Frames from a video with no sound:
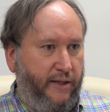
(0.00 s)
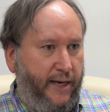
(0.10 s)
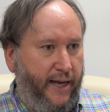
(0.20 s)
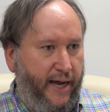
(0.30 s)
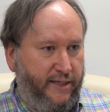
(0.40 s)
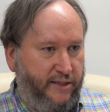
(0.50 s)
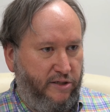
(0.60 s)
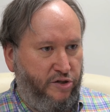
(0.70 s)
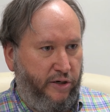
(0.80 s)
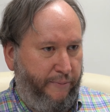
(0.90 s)
that has the
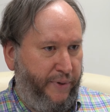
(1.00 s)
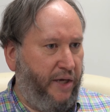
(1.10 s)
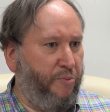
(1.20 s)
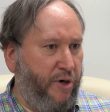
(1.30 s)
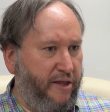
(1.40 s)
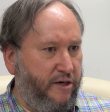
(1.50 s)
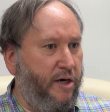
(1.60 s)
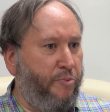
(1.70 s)
sort of big brother